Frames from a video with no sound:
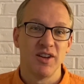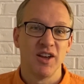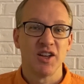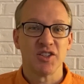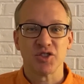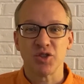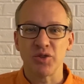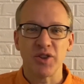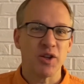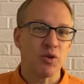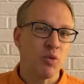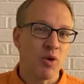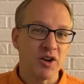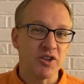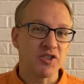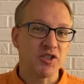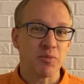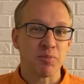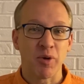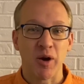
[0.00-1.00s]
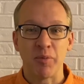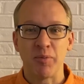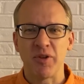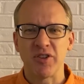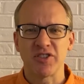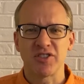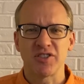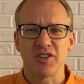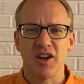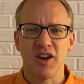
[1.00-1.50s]
So then, what is the
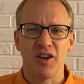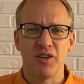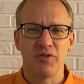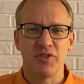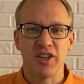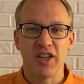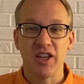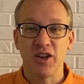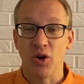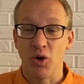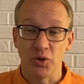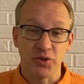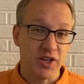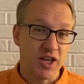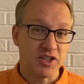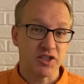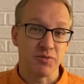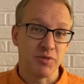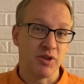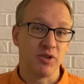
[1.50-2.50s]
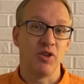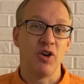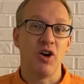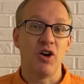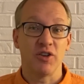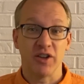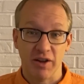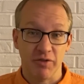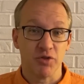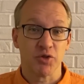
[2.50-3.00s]
purpose of the Old Testament law
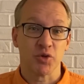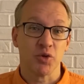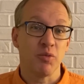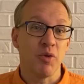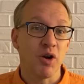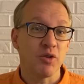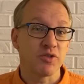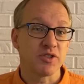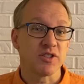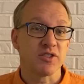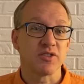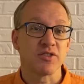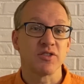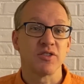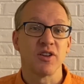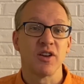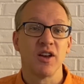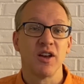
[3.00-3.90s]
given through Moses?